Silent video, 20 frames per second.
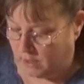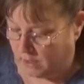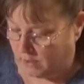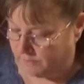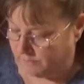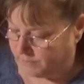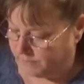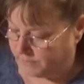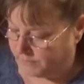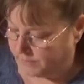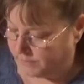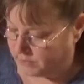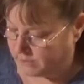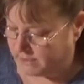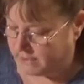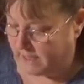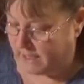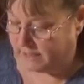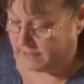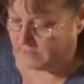a couple.
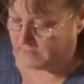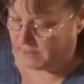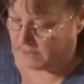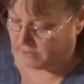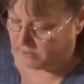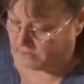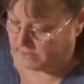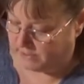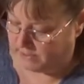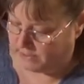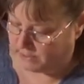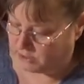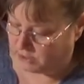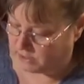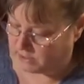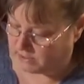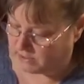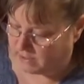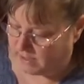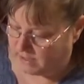There's a
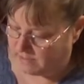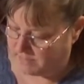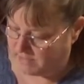documentary that